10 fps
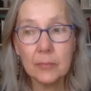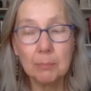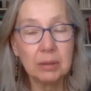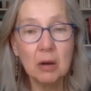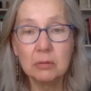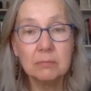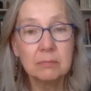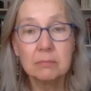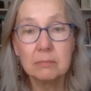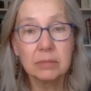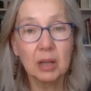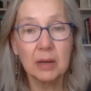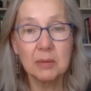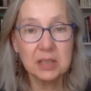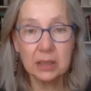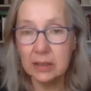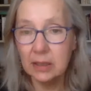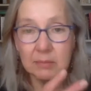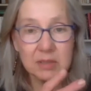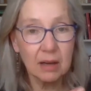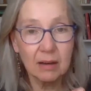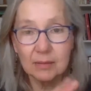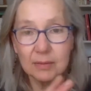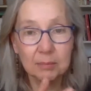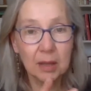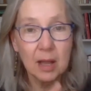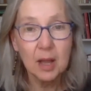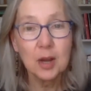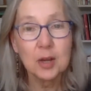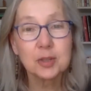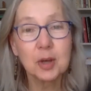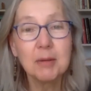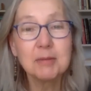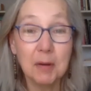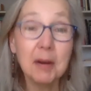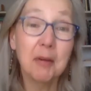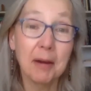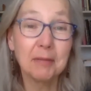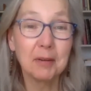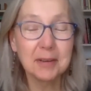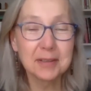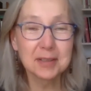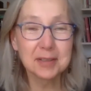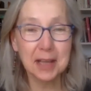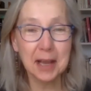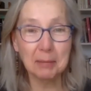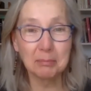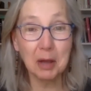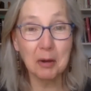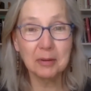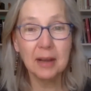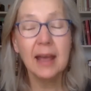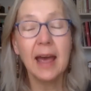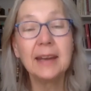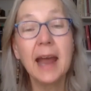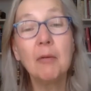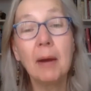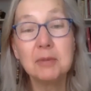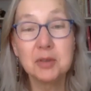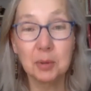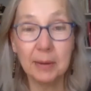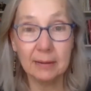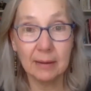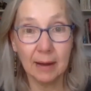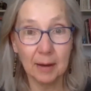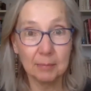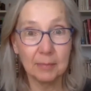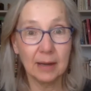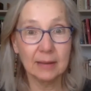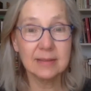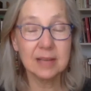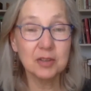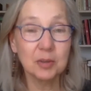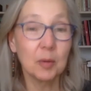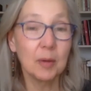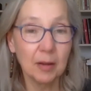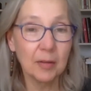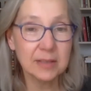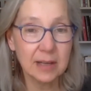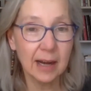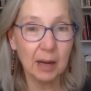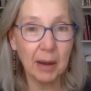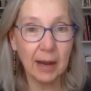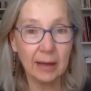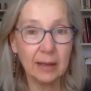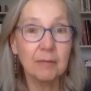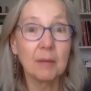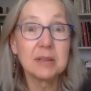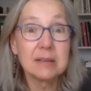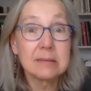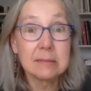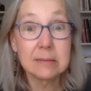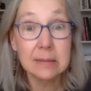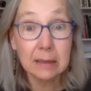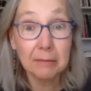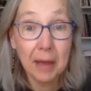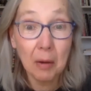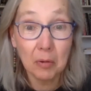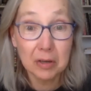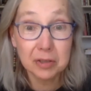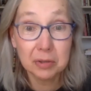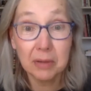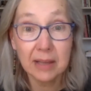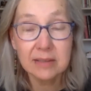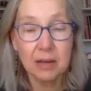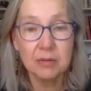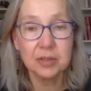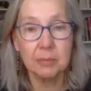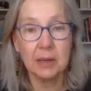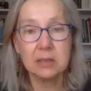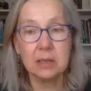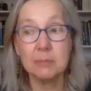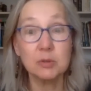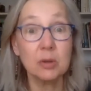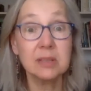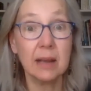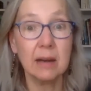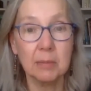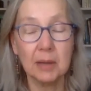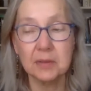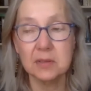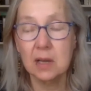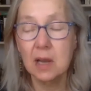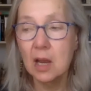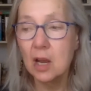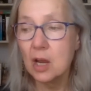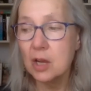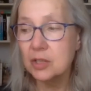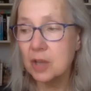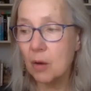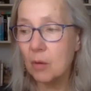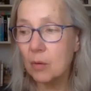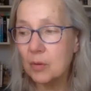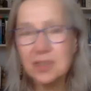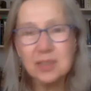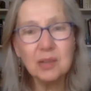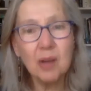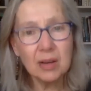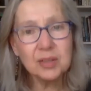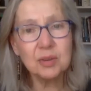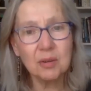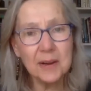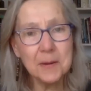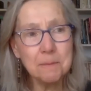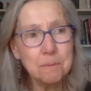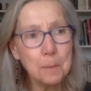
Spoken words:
blown. He was cleaning himself. So he was very grateful because this thing had blown. And now I'm doing an essential oil that's an antibiotic from a distance, seeing if that works too. That's energy medicine. I'm so excited about this. So this is a long story.